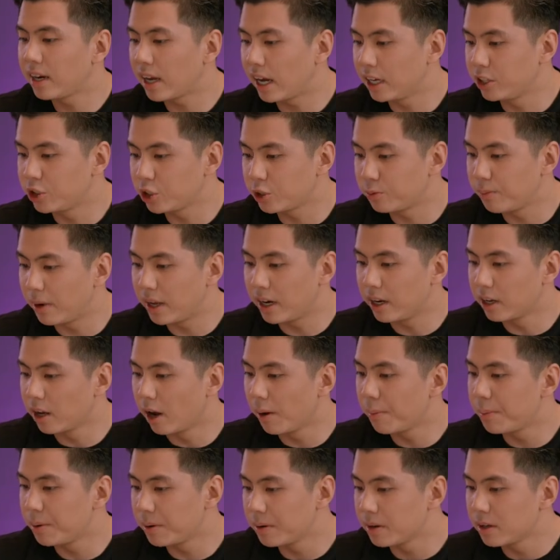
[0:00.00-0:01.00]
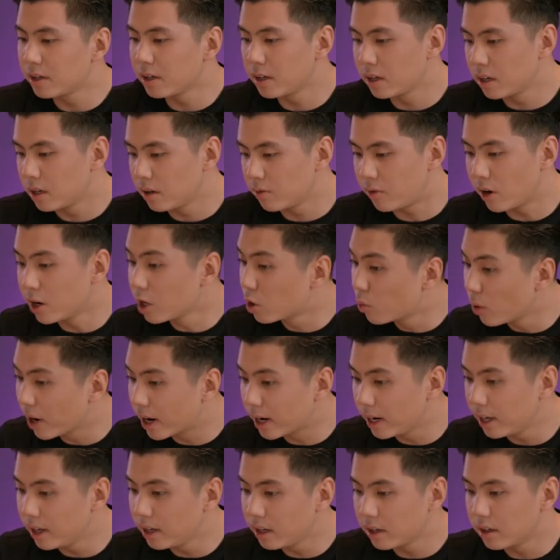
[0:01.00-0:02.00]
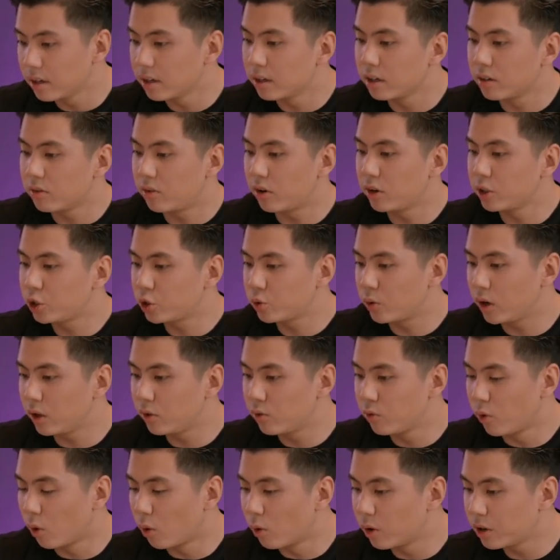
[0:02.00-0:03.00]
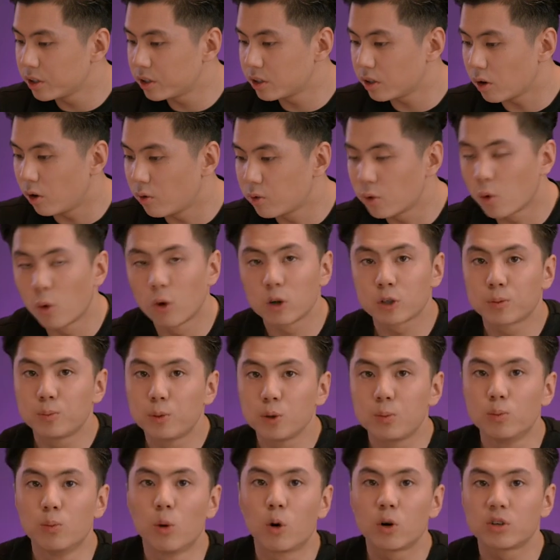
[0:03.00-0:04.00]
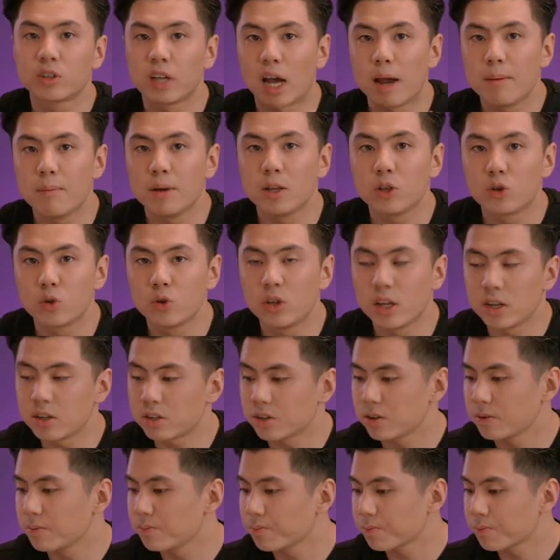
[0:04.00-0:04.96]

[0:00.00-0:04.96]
I just made it up very quickly, very straightforward. Of course, put more time into this.